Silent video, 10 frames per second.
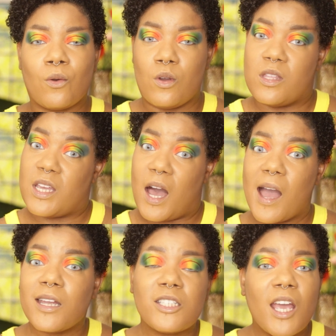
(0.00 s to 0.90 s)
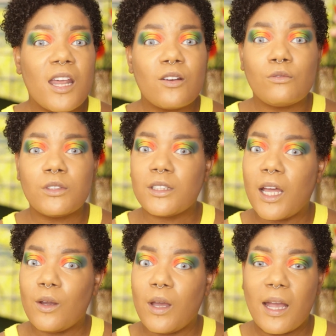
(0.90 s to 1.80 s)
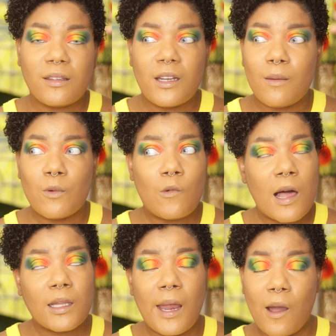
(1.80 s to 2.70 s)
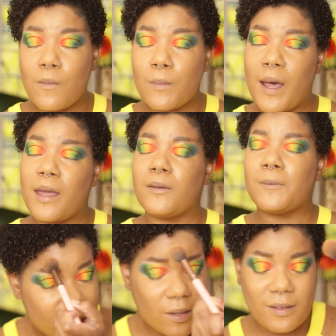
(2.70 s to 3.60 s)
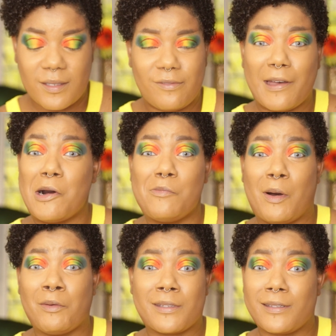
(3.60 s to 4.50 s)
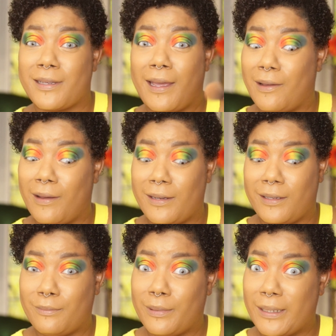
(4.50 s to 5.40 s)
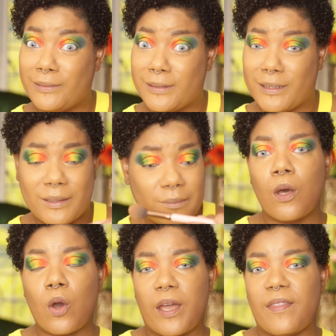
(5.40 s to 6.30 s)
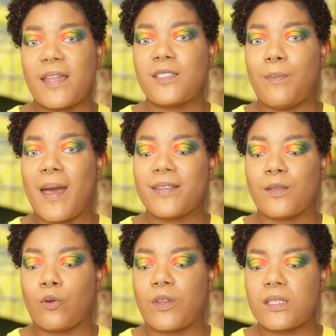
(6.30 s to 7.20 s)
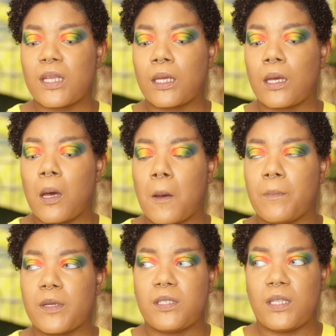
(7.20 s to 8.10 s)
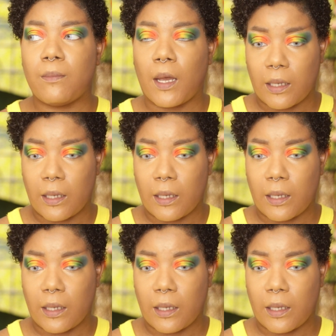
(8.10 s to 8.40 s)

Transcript: when the eyeshadow was like acting up and wilding out, but because if I don't post this, I ain't going to post. Okay, that's passable. That's like a C-.